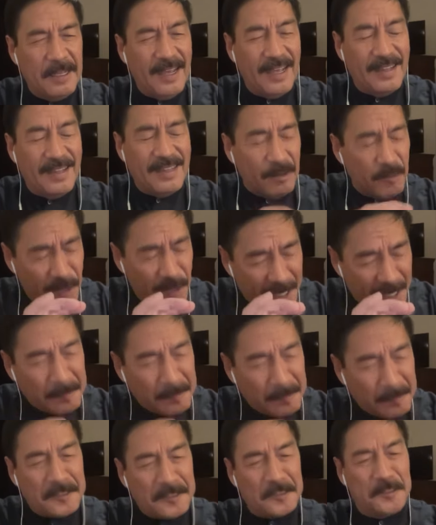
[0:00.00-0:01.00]
And they were
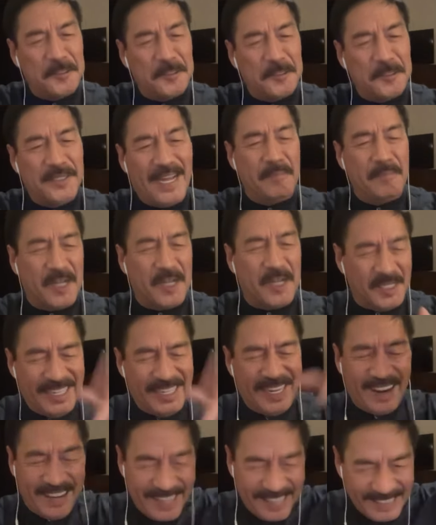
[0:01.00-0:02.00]
able to do that
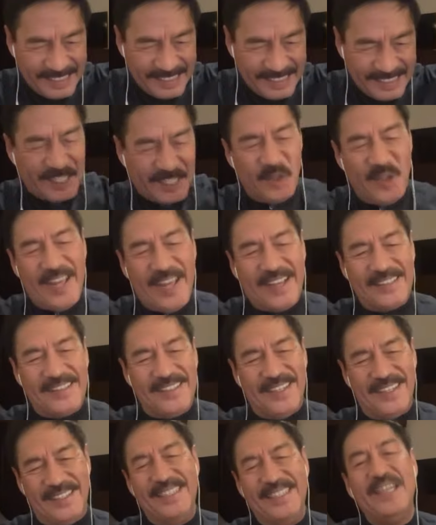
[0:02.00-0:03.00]
because they are
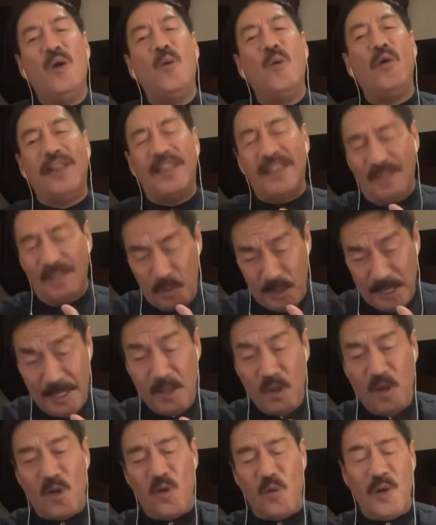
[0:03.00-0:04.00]
interconnected with
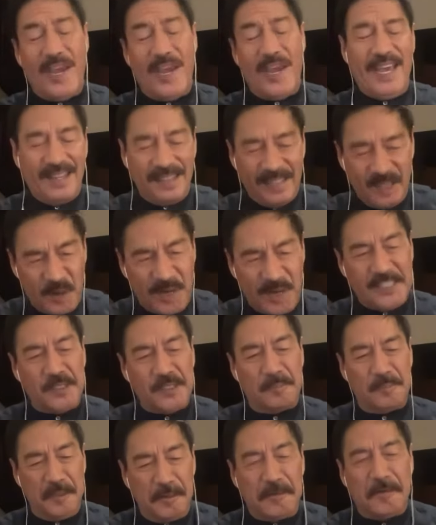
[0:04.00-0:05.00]
Norway and the rest
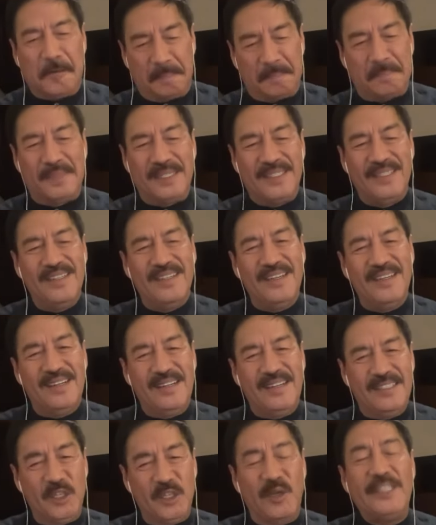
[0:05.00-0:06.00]
of Europe.
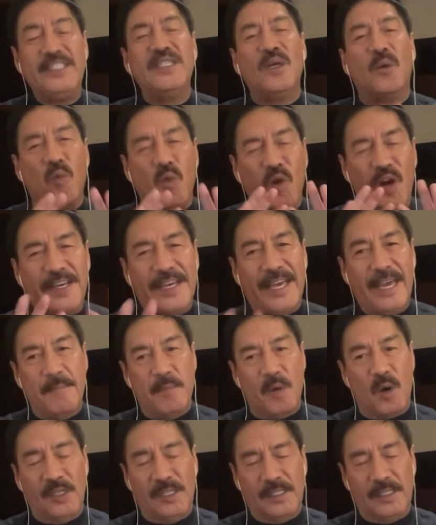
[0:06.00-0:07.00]
So it's a working
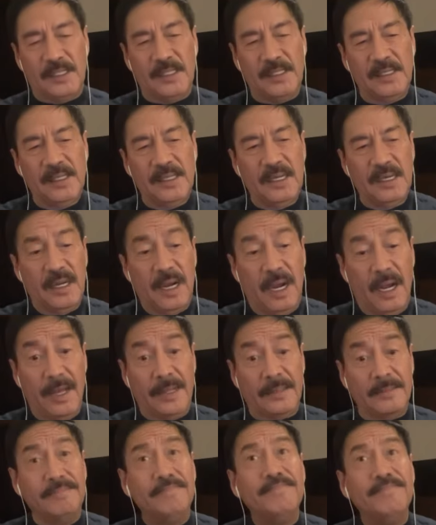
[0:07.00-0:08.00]
model.
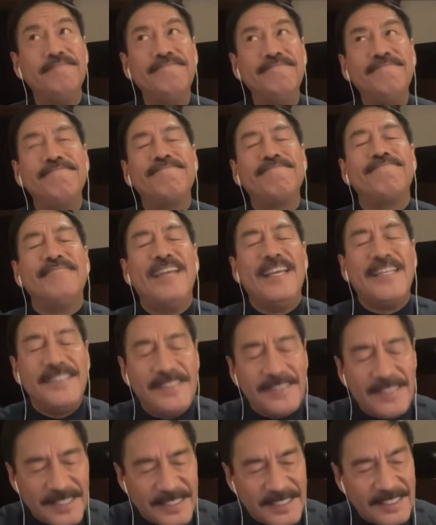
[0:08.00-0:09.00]
And
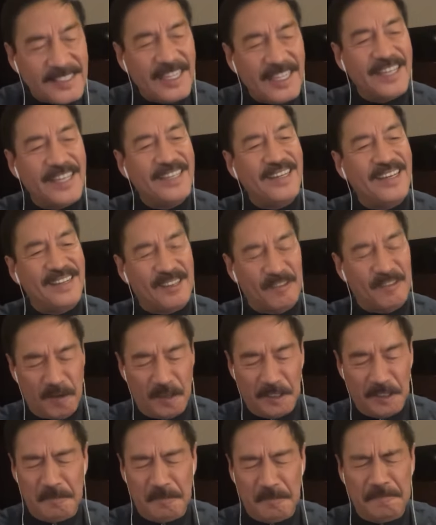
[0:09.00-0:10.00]
existing
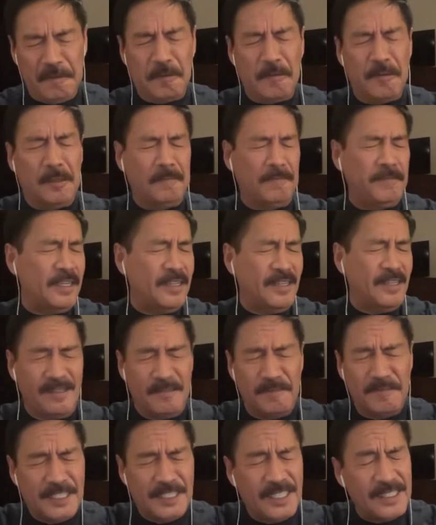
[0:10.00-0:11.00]
fossil fuel
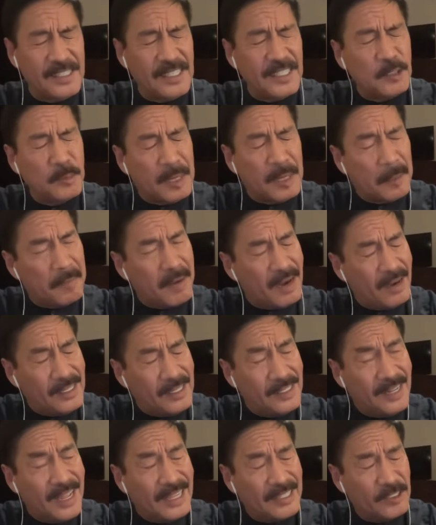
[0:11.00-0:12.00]
facilities,
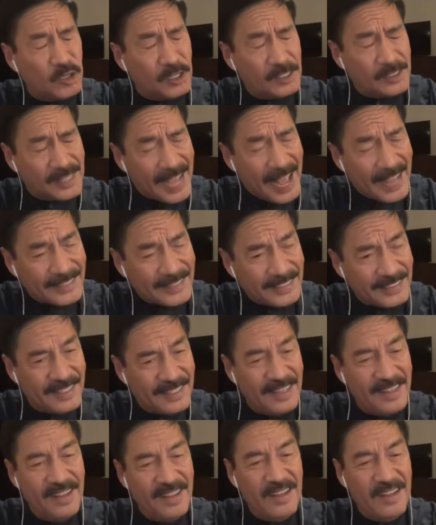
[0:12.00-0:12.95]
primarily natural gas,